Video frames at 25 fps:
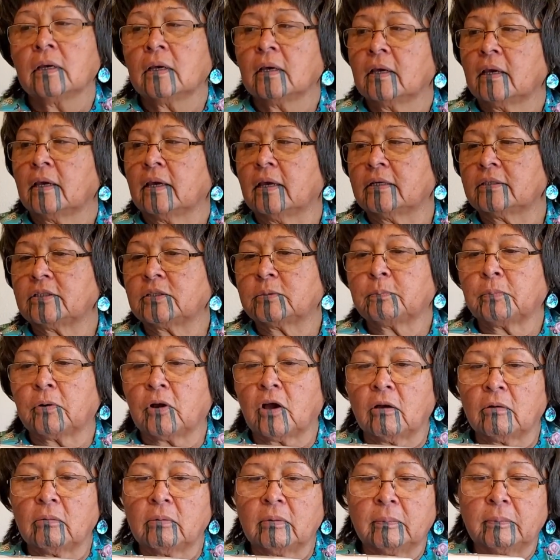It's
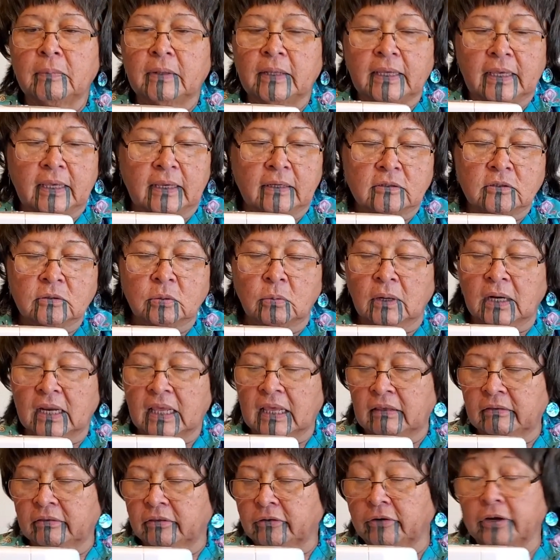probably
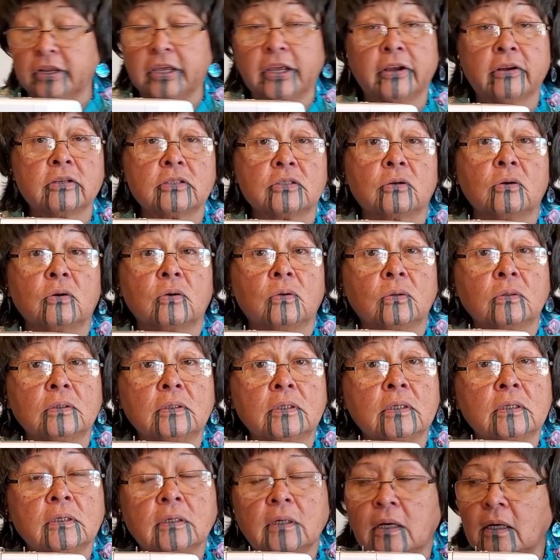20-30 years old.
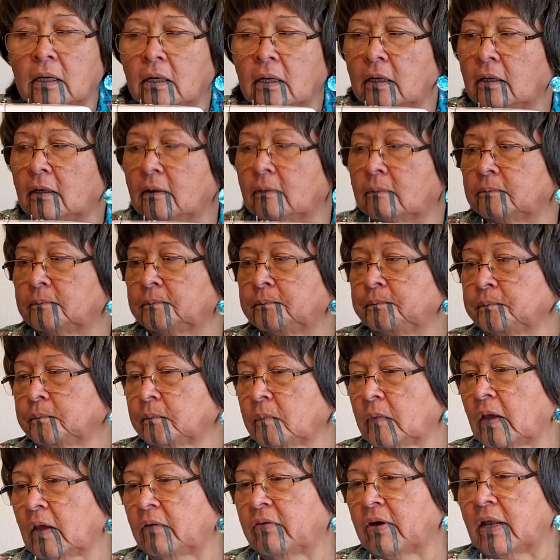I've
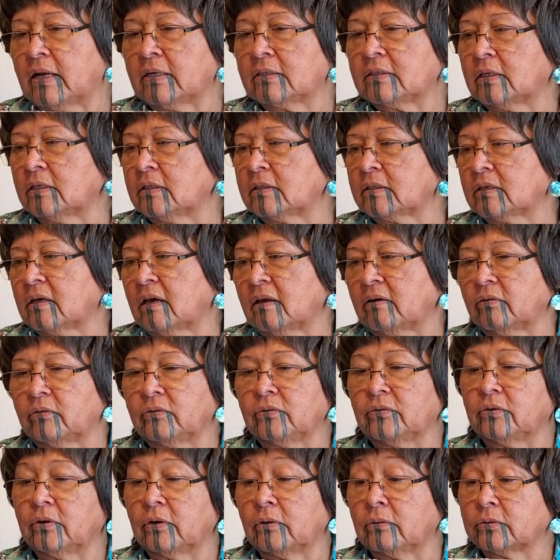had it since I don't know
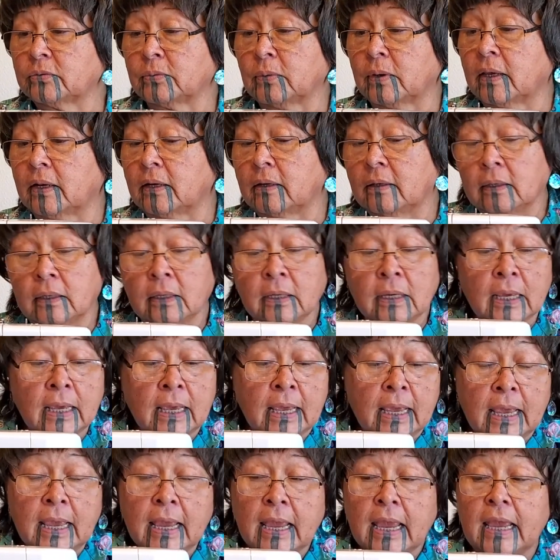who knows when.
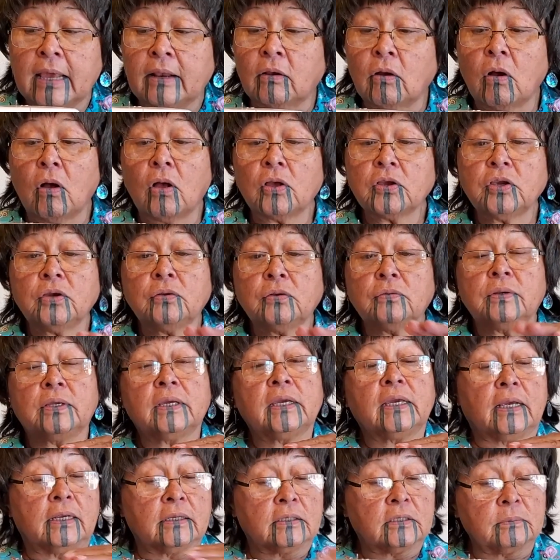And all you
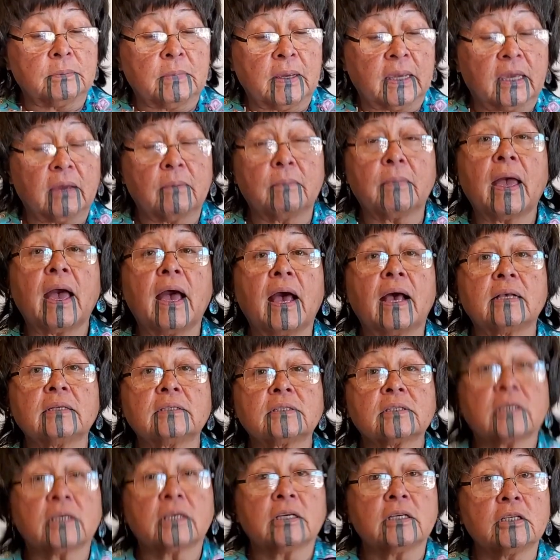need to make a
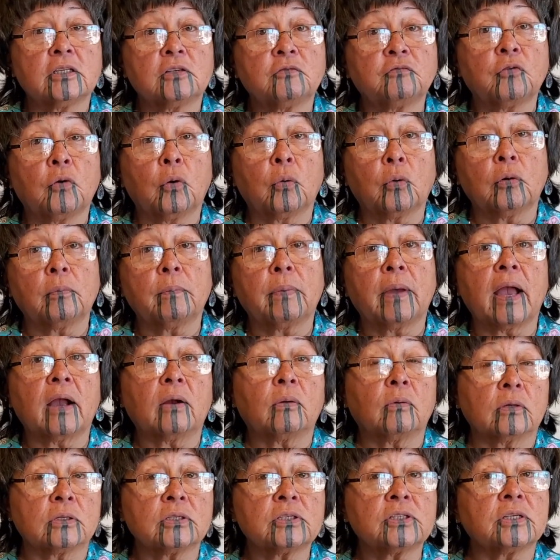mask is
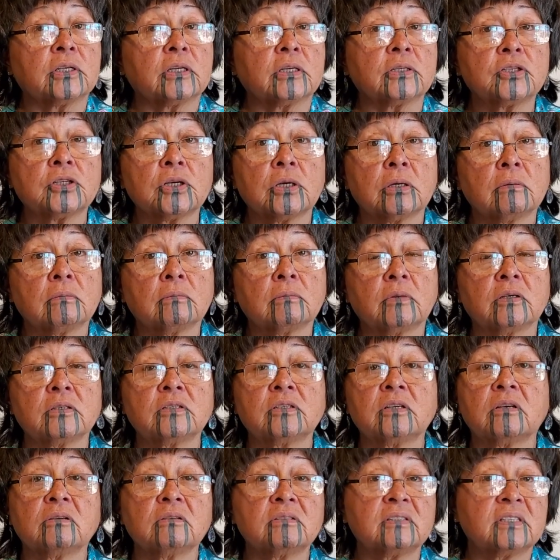forward-backward stitch. There's
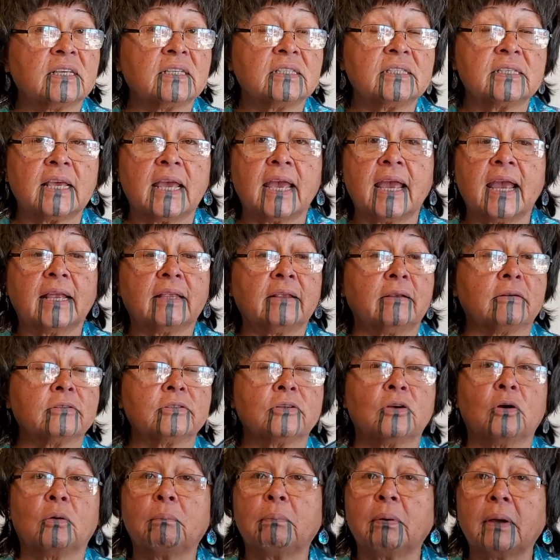no zigzag, there's
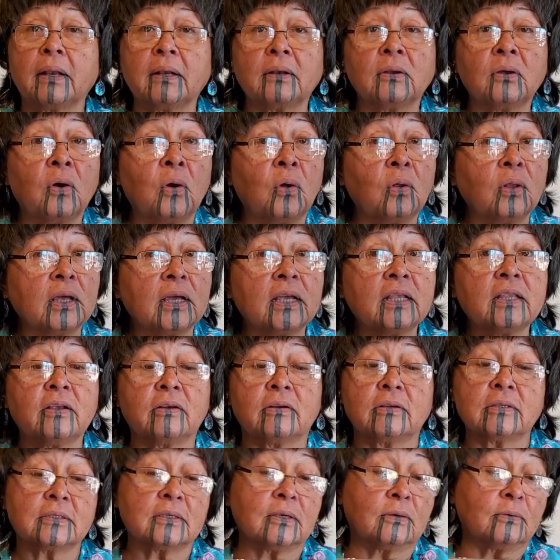no buttonholing,
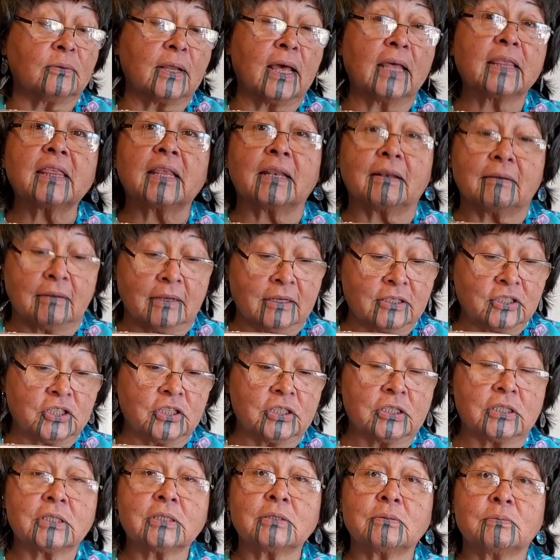there's no nothing. It's
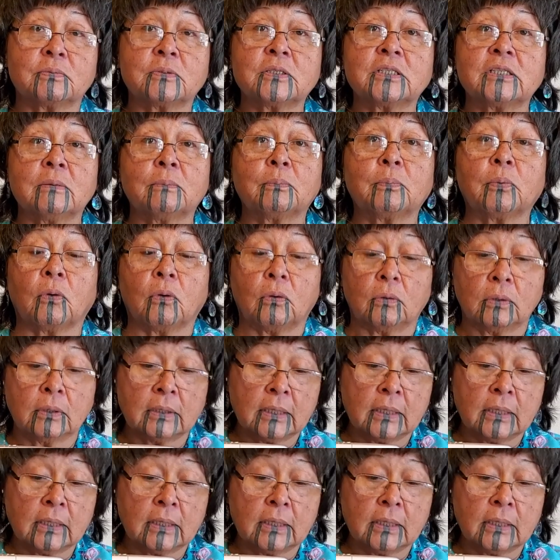just simple.